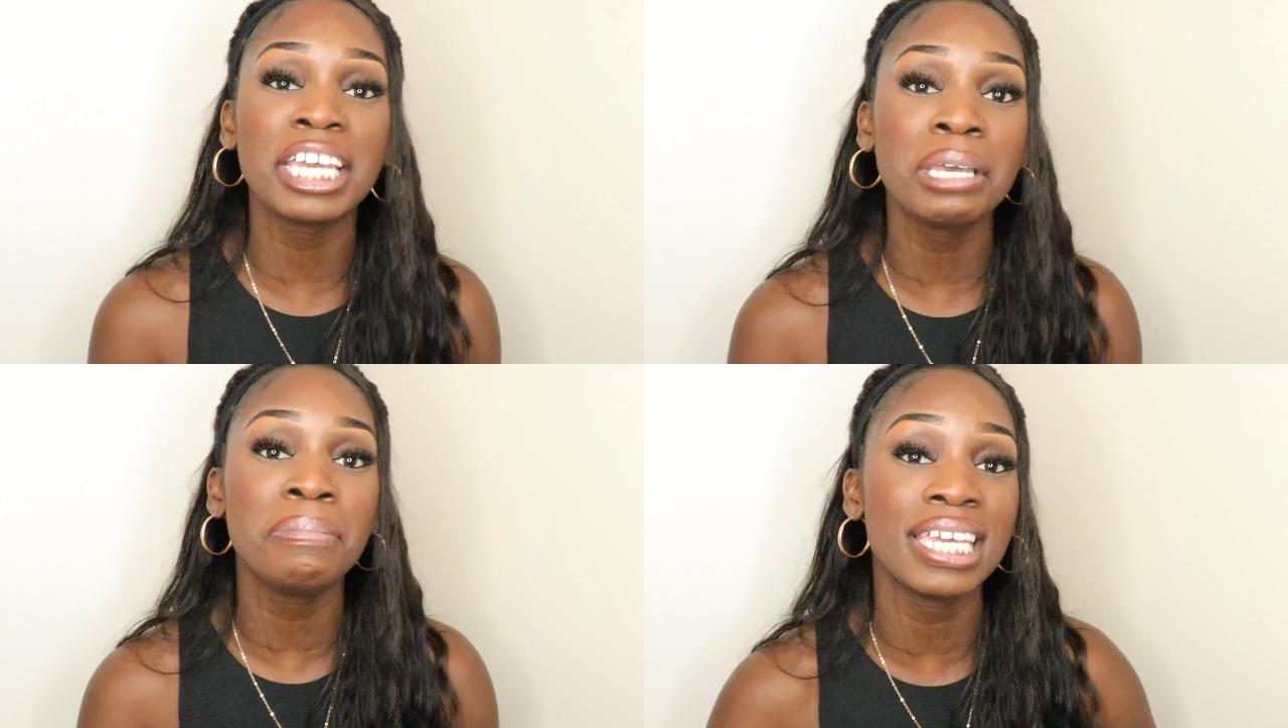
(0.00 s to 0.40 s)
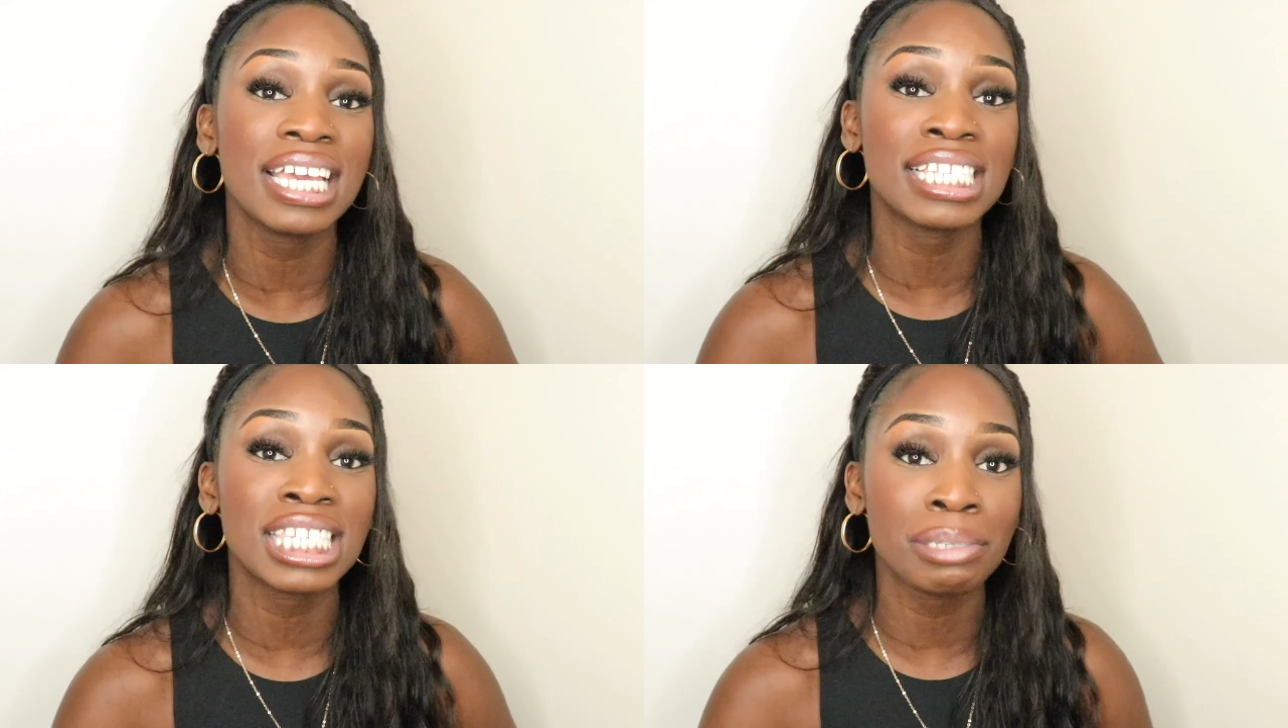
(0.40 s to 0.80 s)
Ibby
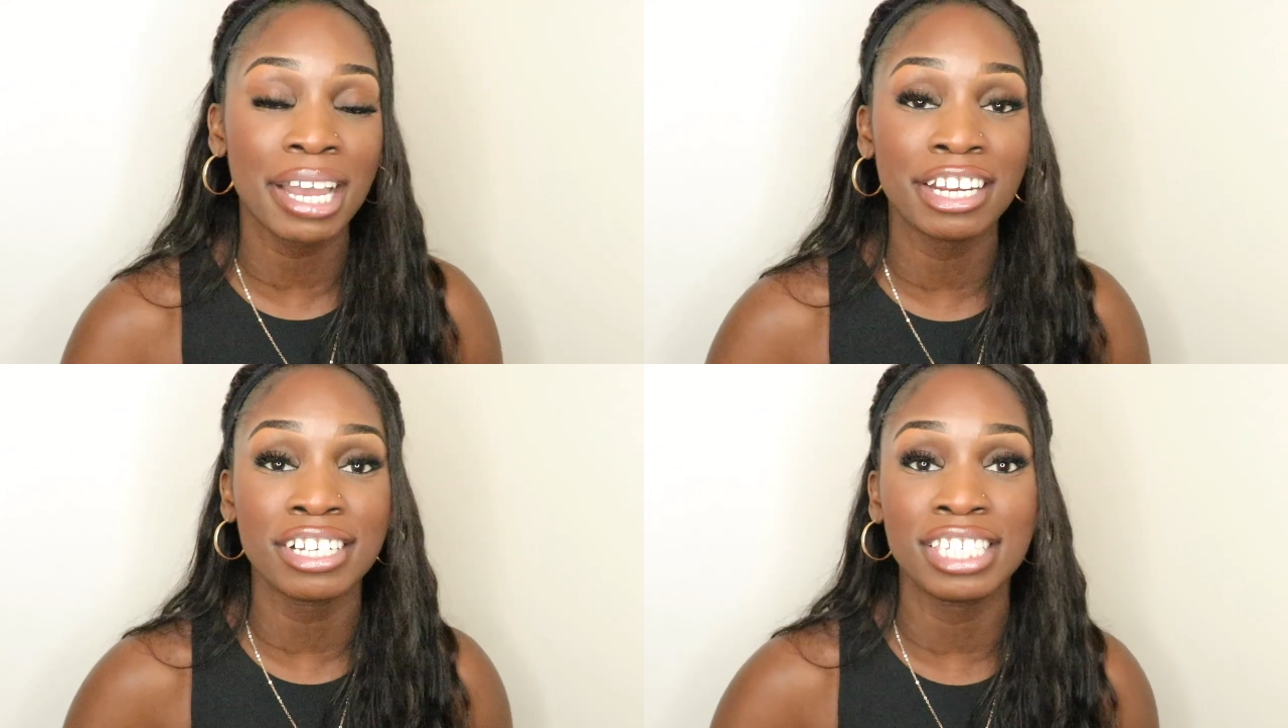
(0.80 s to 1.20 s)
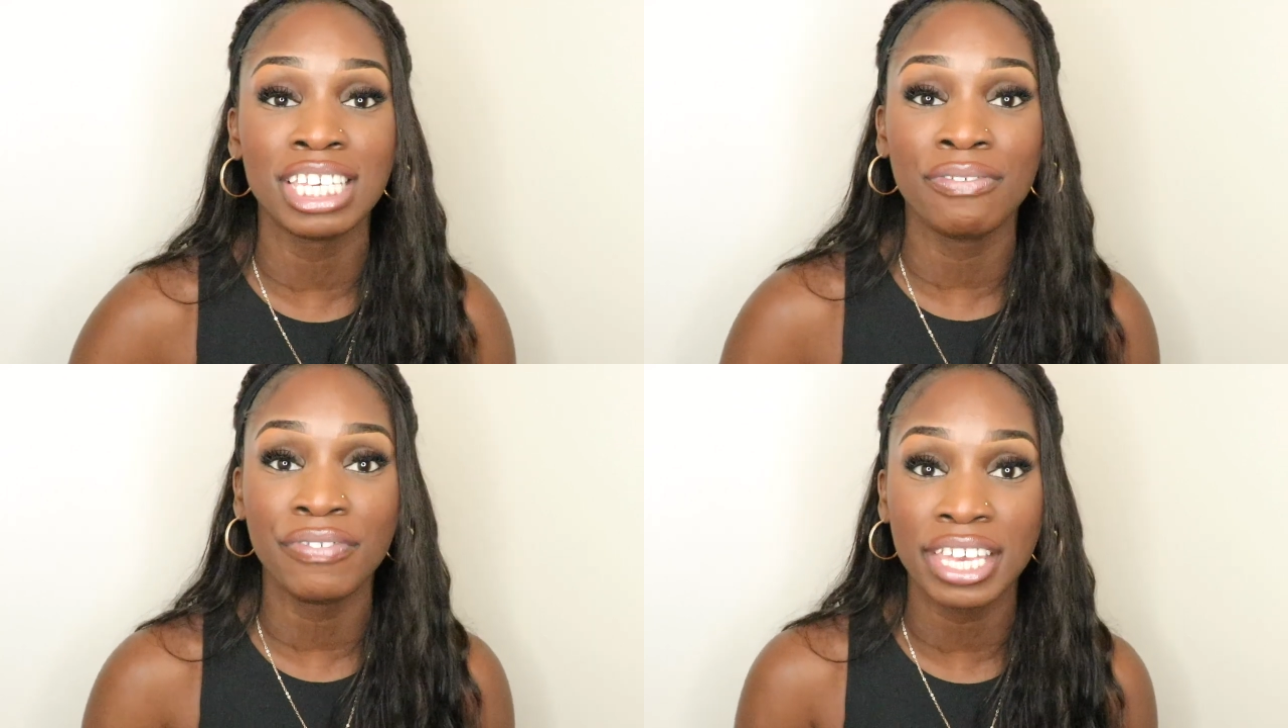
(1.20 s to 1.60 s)
Inspire
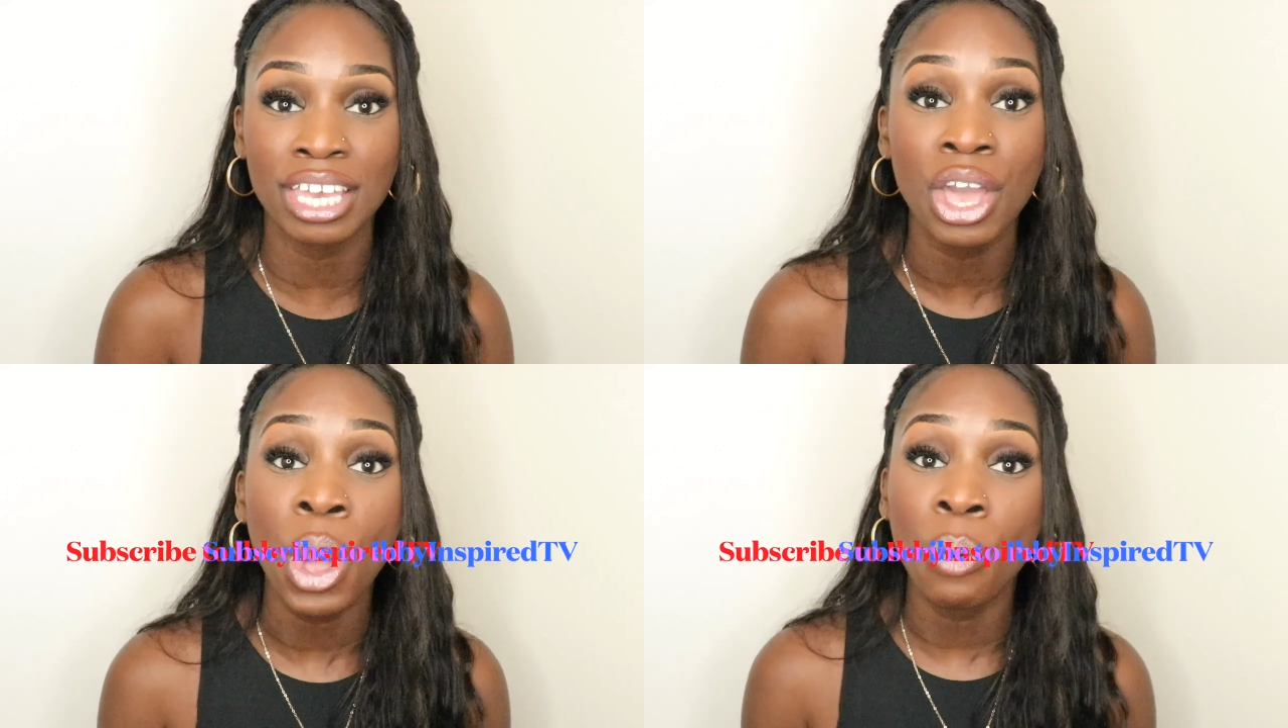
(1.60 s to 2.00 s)
TV